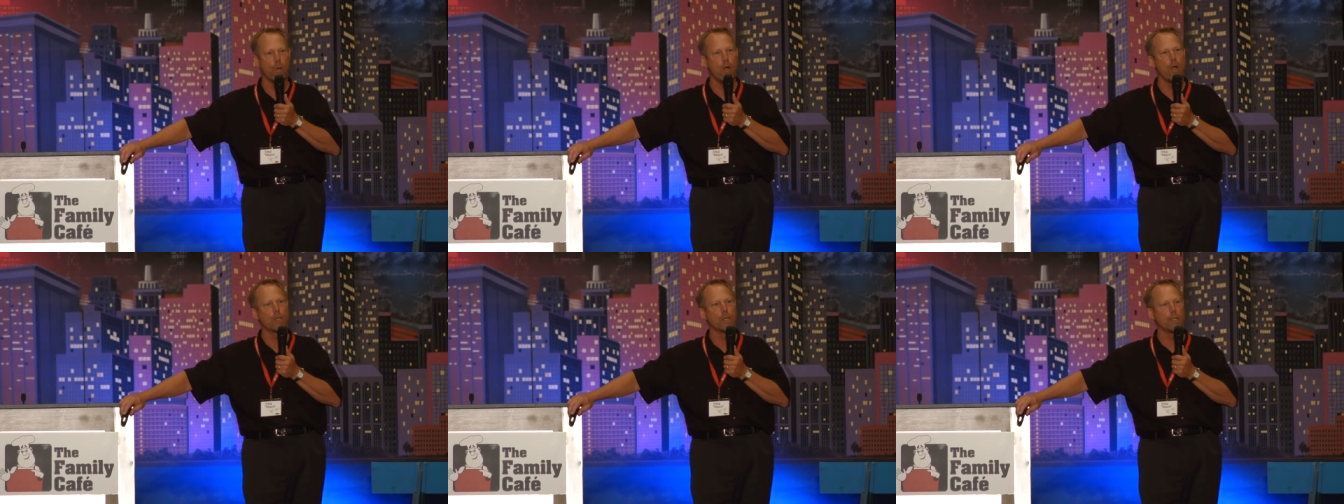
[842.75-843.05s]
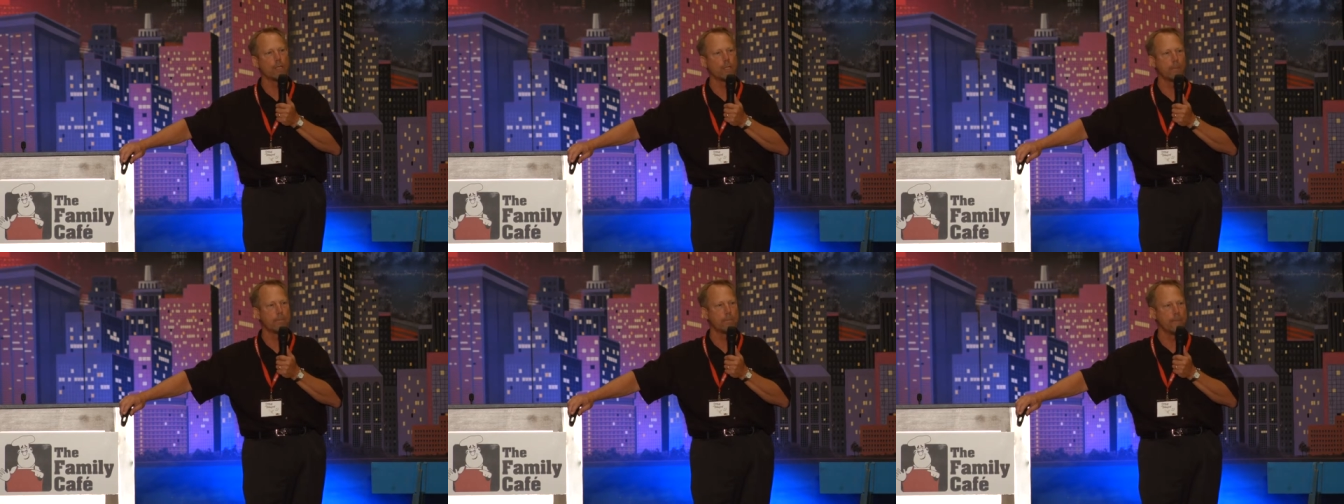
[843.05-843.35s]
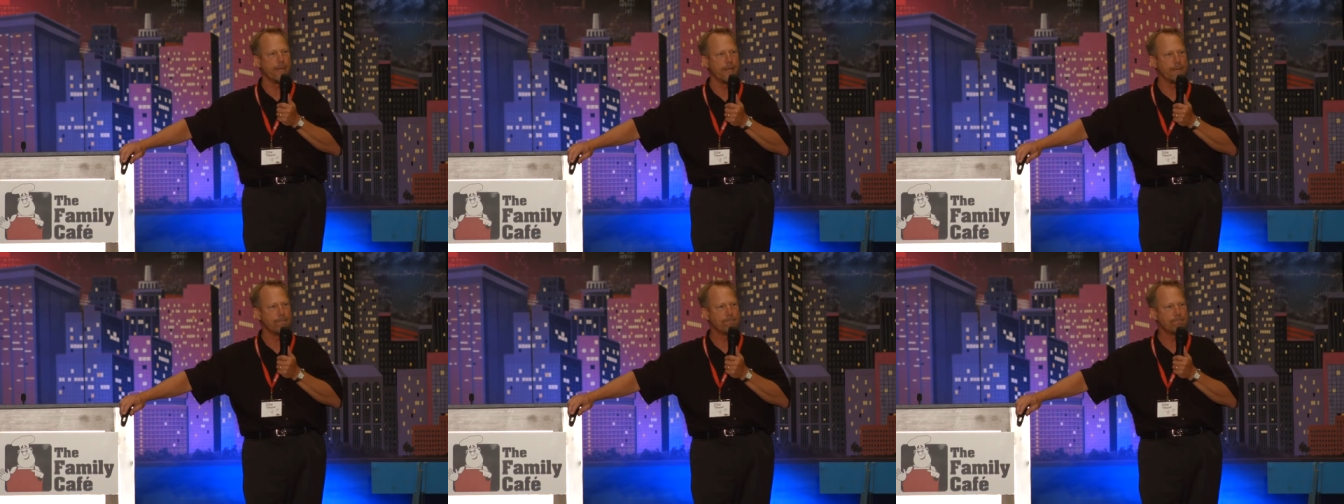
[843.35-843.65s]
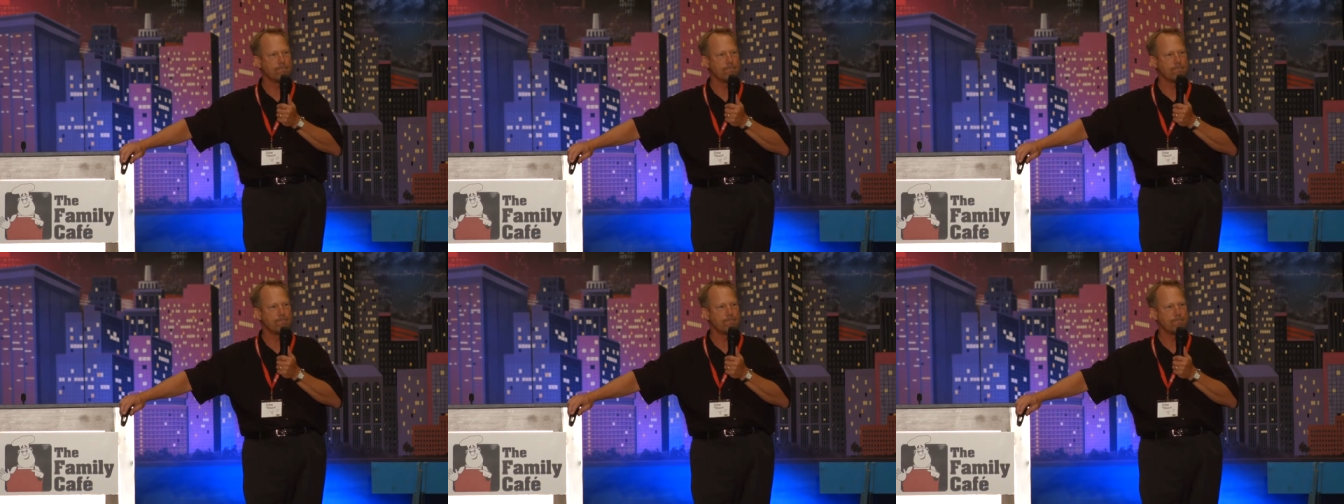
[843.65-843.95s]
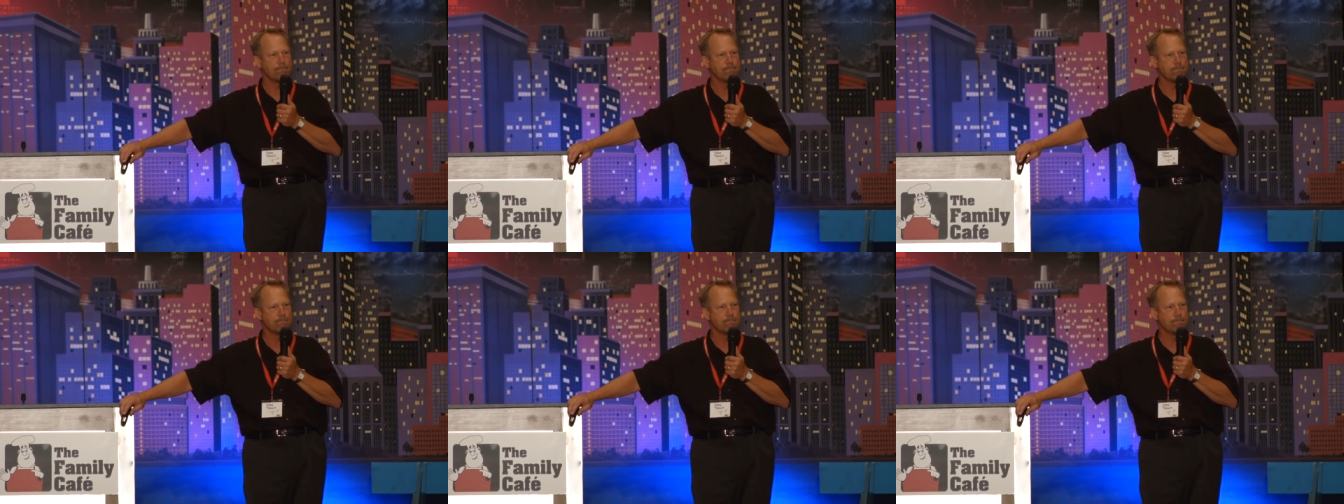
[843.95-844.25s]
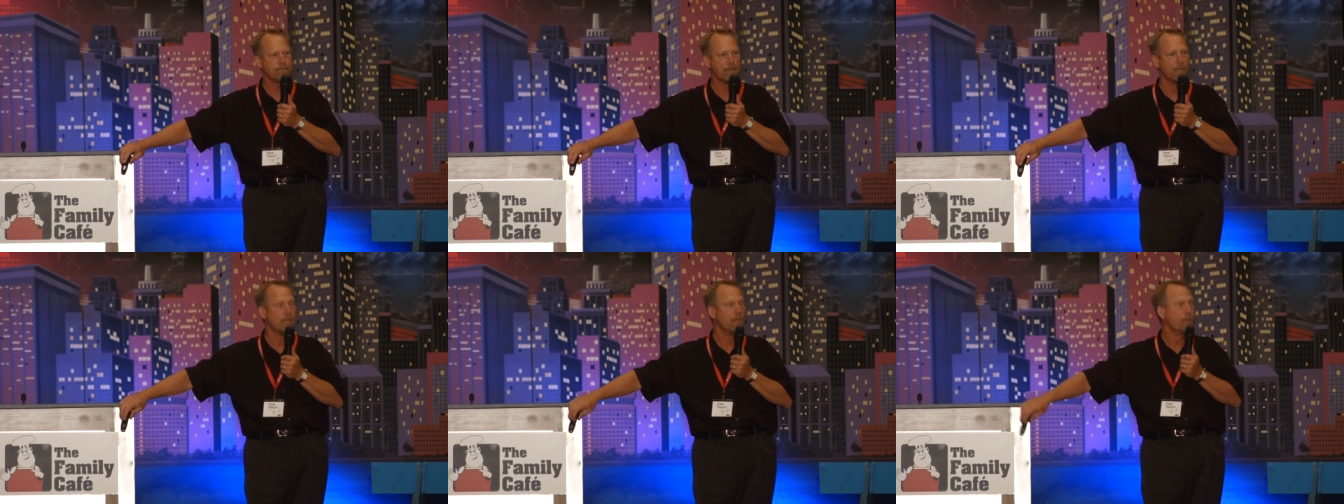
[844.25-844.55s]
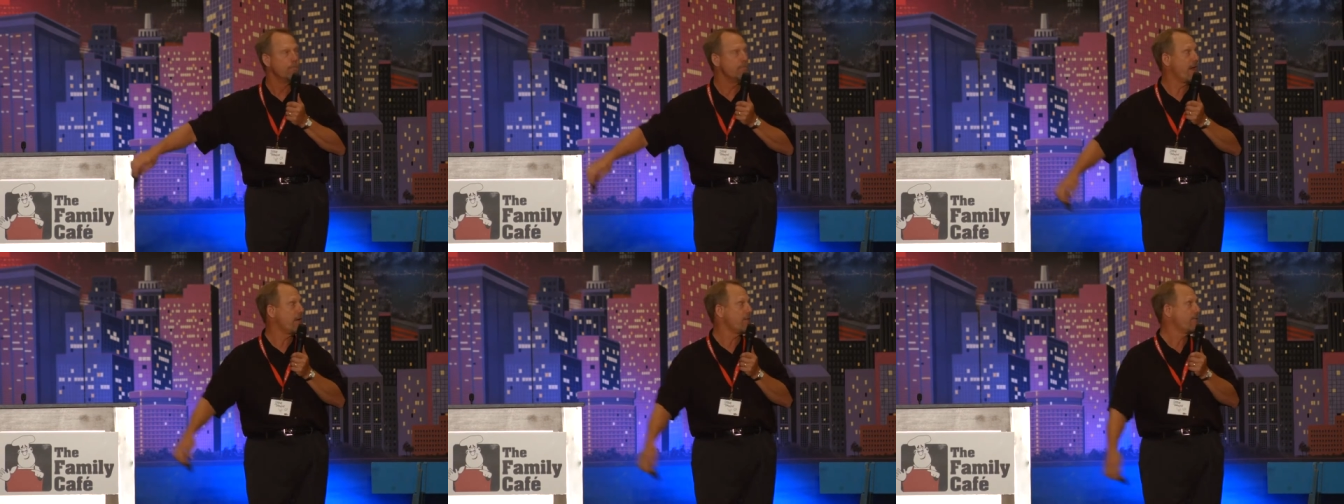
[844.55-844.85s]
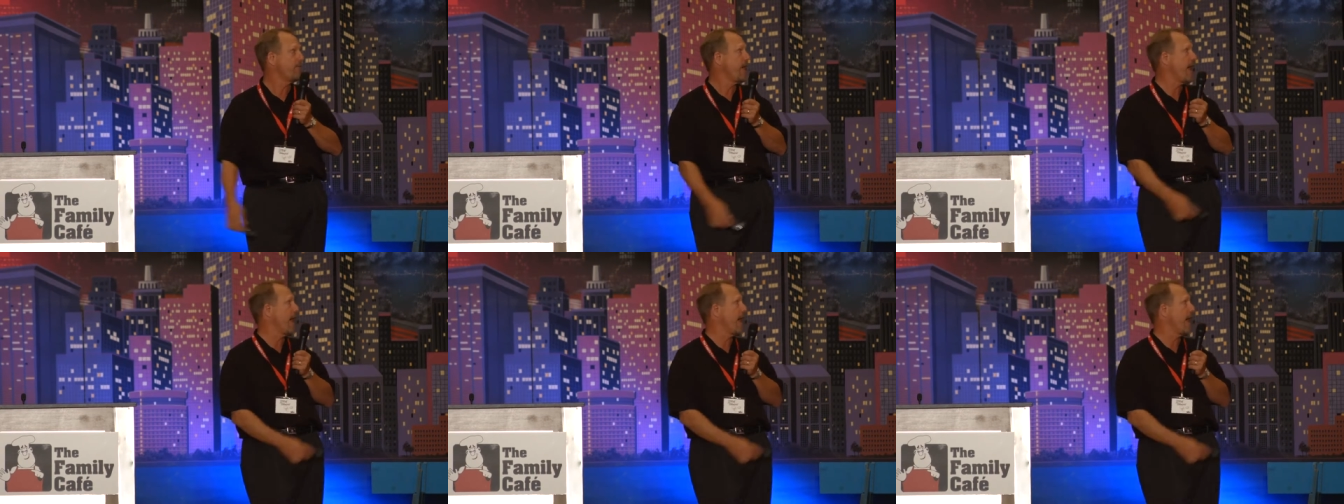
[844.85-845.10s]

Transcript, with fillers: or walk a little bit. Matter of